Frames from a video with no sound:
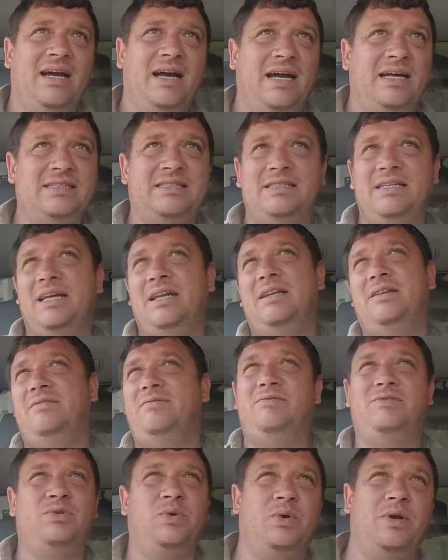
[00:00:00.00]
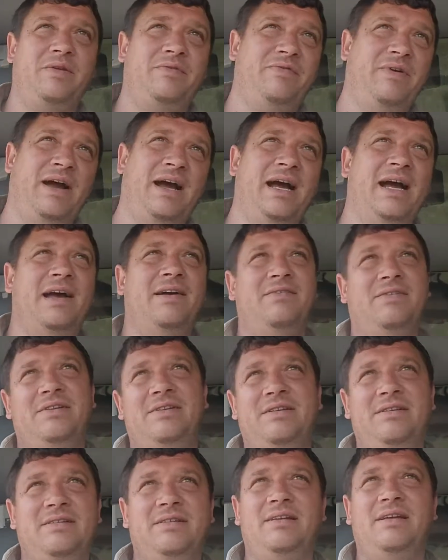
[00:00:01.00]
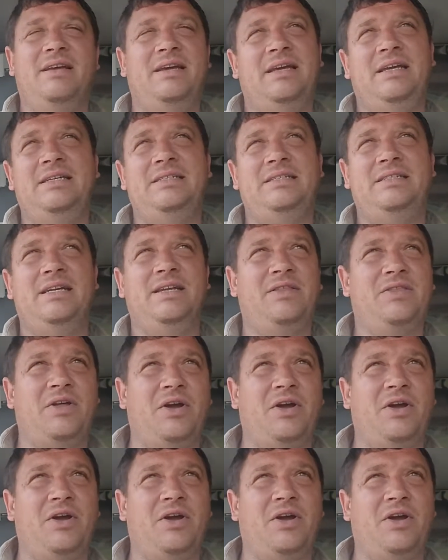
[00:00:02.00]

I said 25, and he said